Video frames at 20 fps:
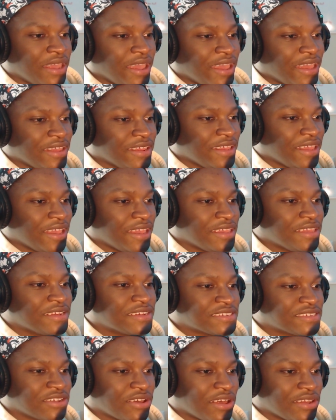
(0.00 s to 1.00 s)
and yet he
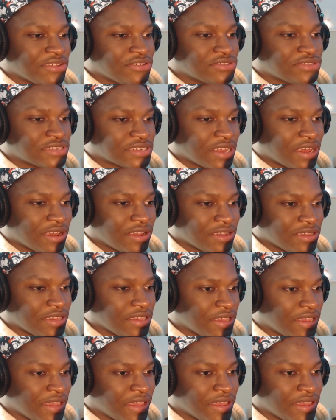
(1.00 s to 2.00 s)
doesn't know how to use his
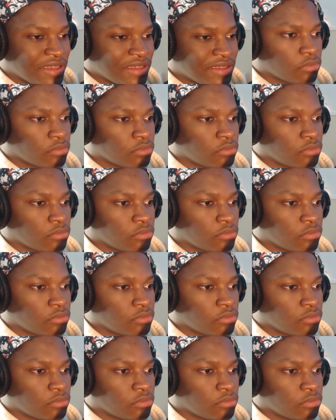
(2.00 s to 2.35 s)
haki yet.